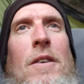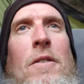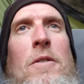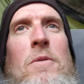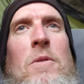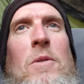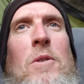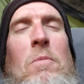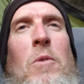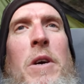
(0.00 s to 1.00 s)
cruising
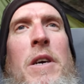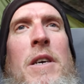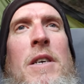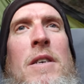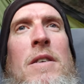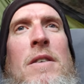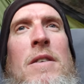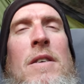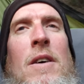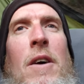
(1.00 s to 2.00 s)
somewhere,
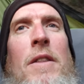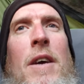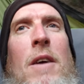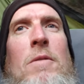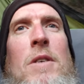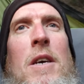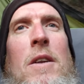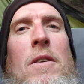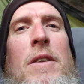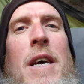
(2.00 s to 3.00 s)
uh, I think I was
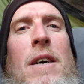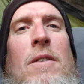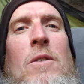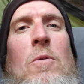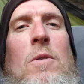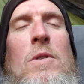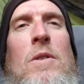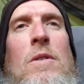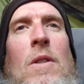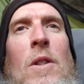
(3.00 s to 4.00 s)
heading on down towards
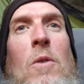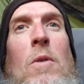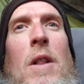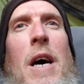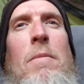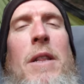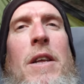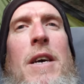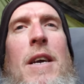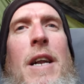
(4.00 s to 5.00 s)
Lower Lyman
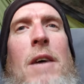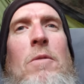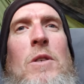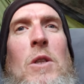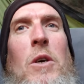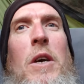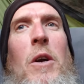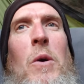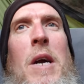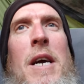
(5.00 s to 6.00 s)
Lake, and I was looking
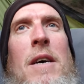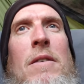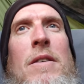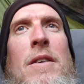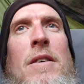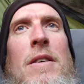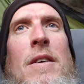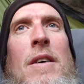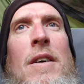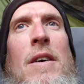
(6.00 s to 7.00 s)
around
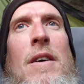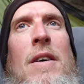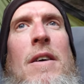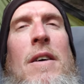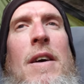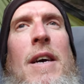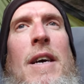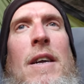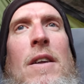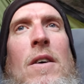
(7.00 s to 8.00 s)

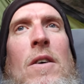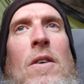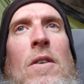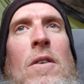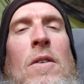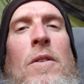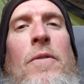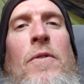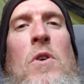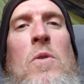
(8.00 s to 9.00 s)
at all the
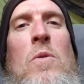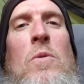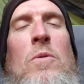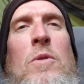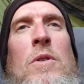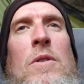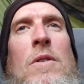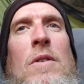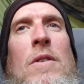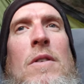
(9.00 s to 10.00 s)
views,
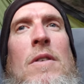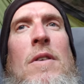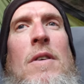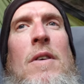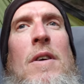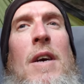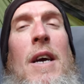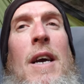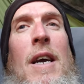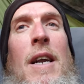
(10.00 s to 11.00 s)

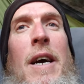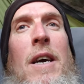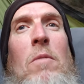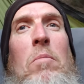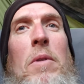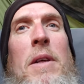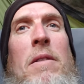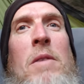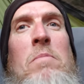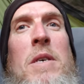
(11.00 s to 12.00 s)
and I
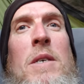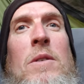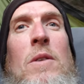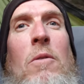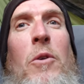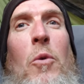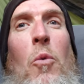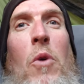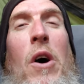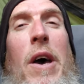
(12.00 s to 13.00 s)
completely missed a little
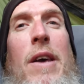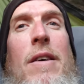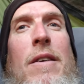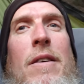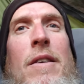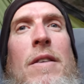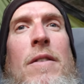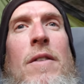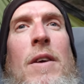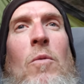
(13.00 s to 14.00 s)
rut
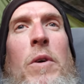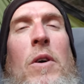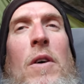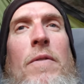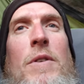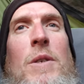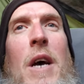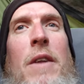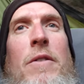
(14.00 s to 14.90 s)
that went off the side